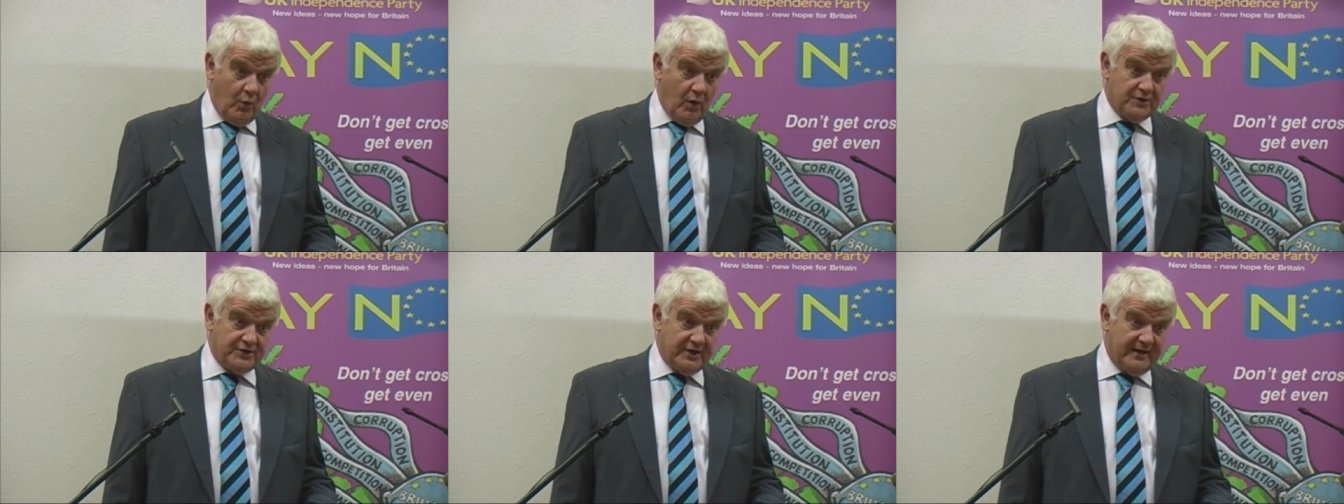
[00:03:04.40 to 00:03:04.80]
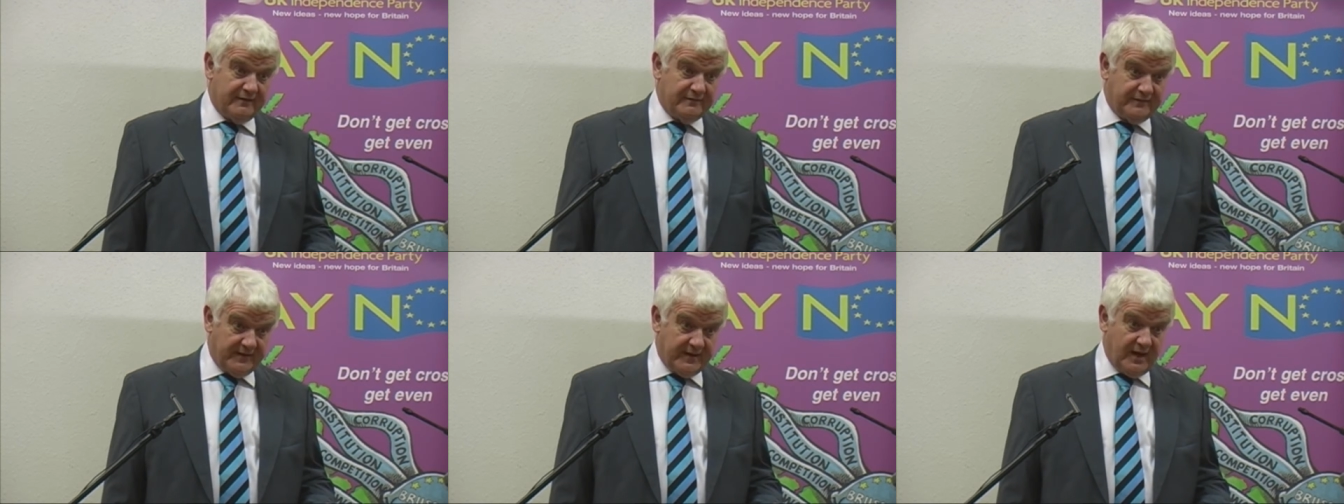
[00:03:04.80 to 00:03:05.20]
watch
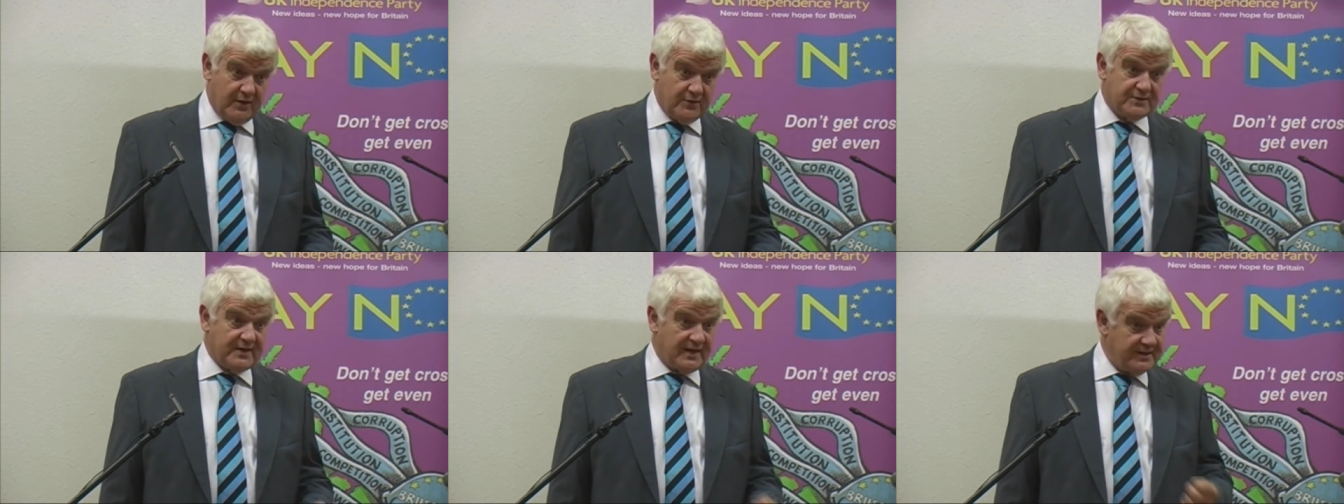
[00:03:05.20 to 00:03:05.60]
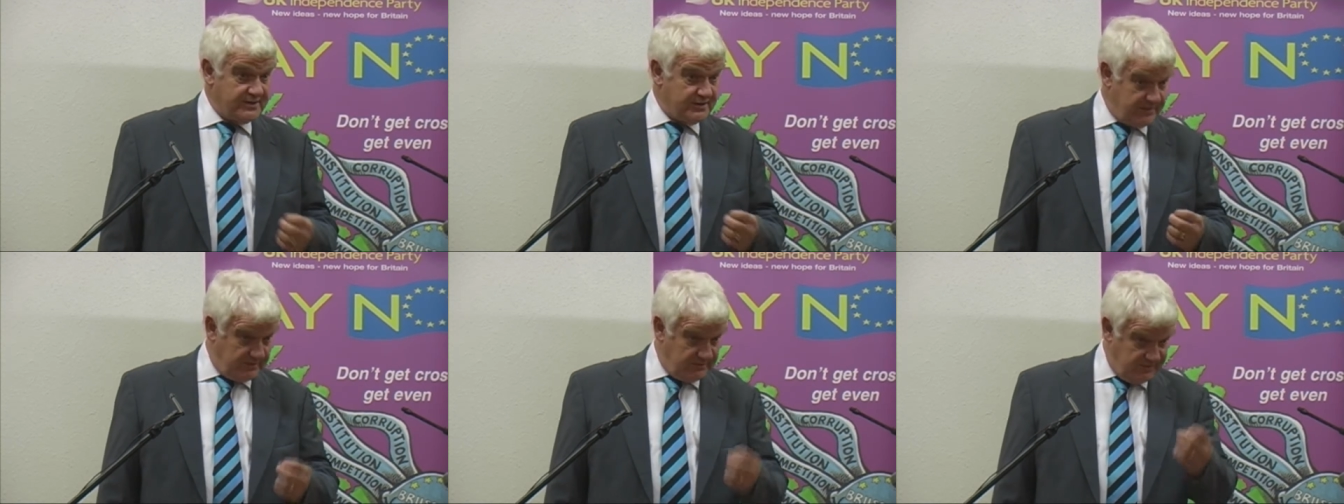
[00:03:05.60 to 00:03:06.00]
out for those. That
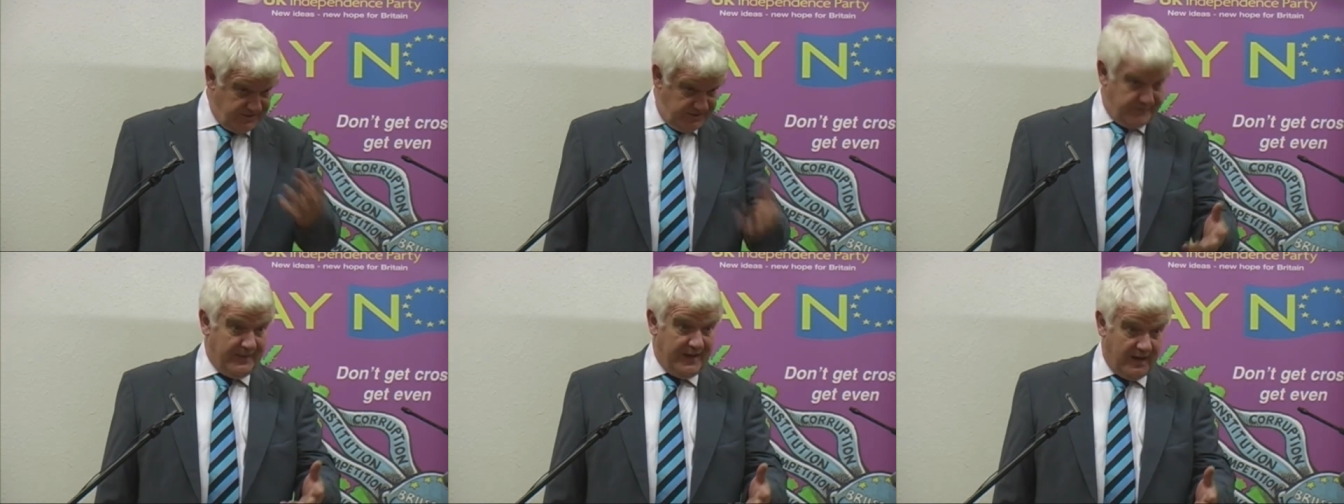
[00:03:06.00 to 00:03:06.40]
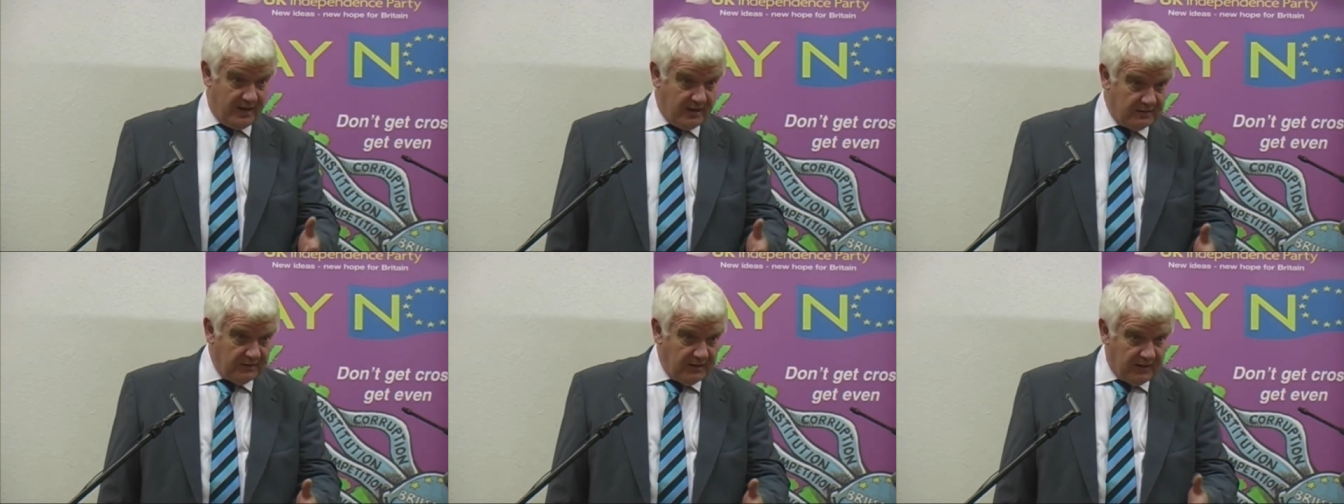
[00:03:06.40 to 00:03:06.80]
isn't a
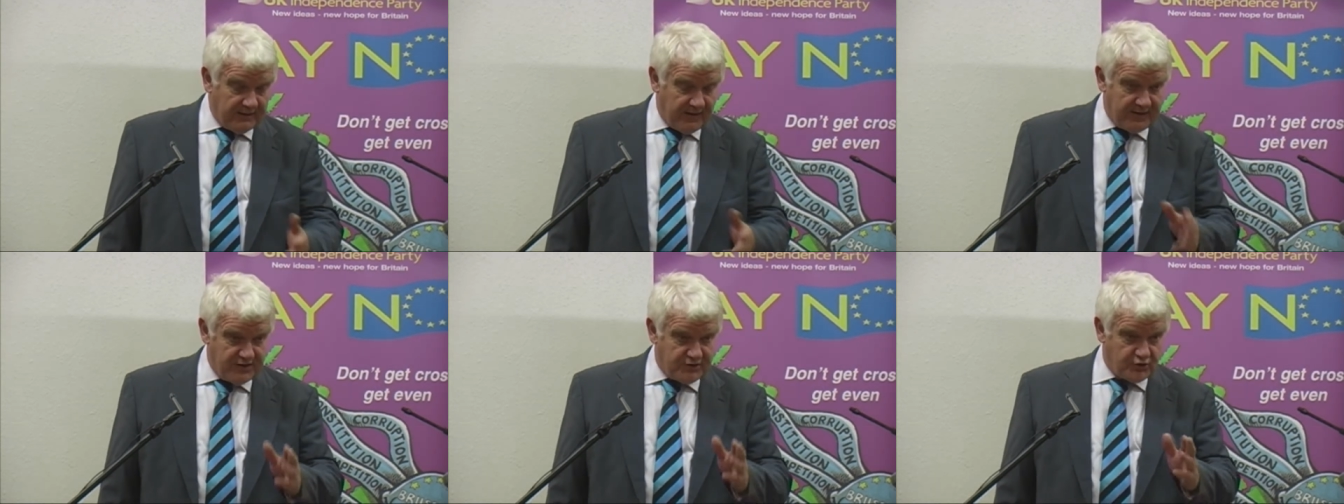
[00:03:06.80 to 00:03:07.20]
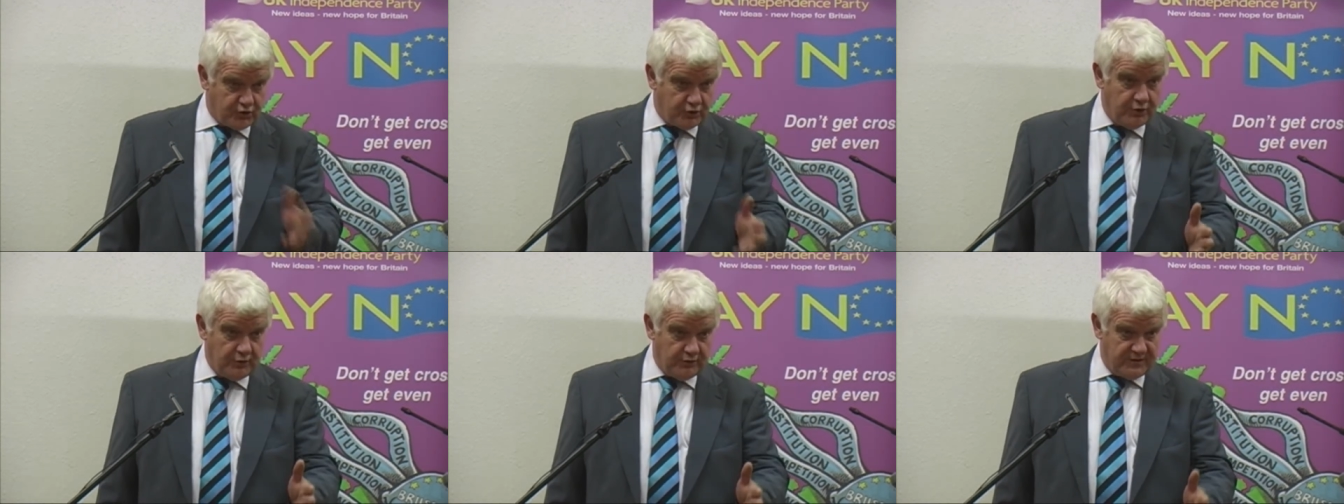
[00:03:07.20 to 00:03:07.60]
smear, that is
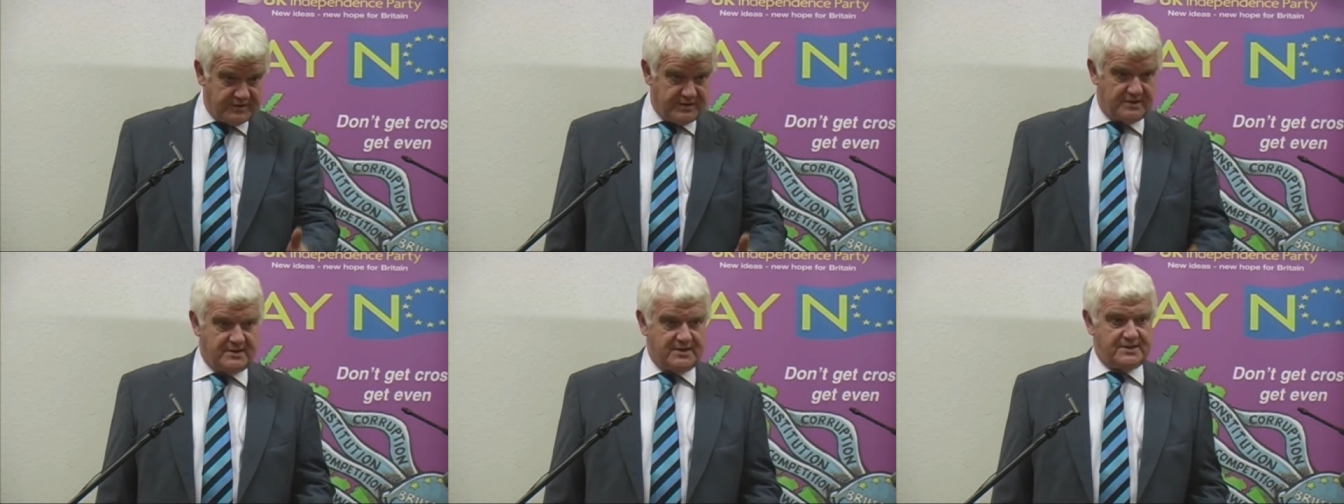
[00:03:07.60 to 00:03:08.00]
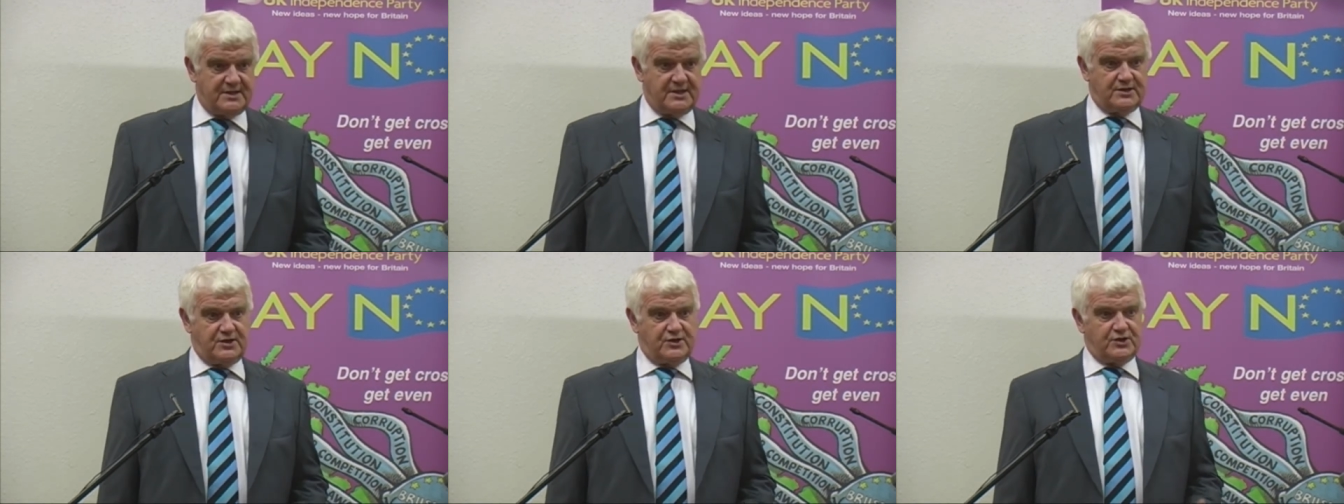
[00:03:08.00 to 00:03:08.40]
true. The
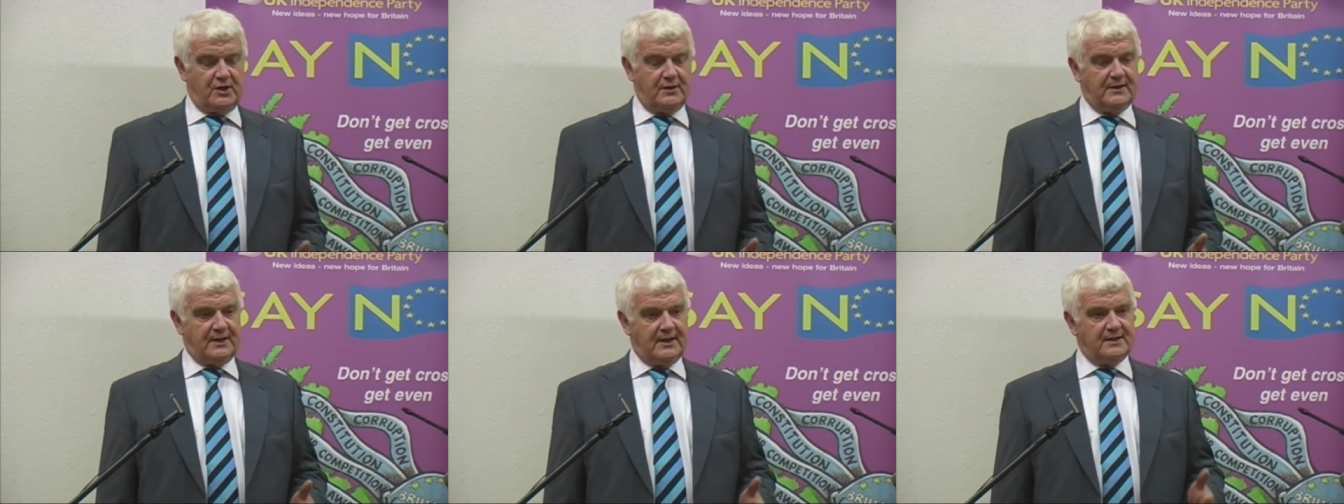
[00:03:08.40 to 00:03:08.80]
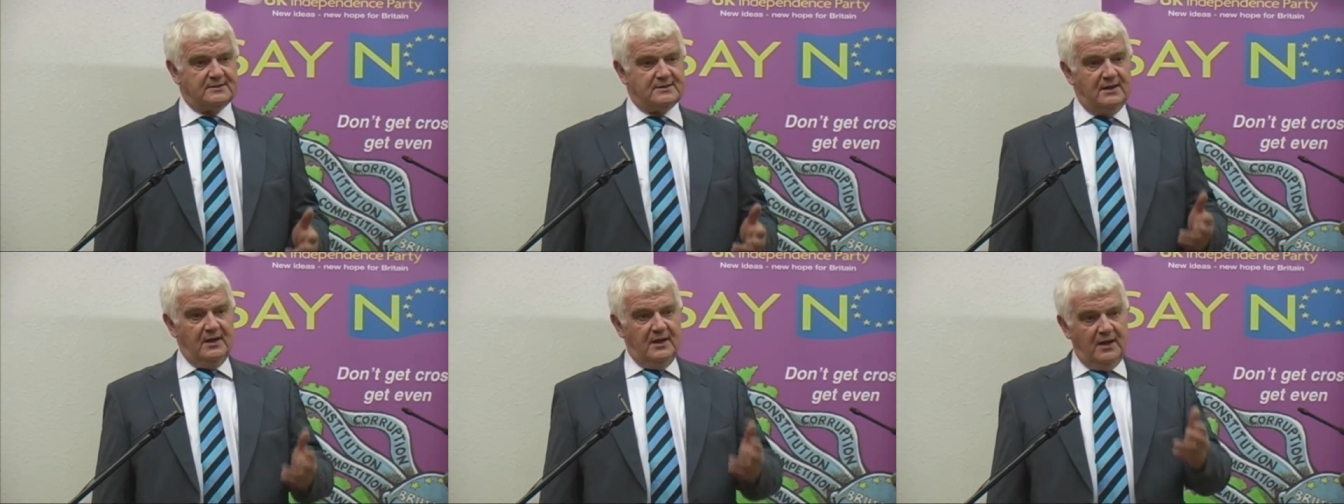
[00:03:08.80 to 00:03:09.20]
statistics are showing it.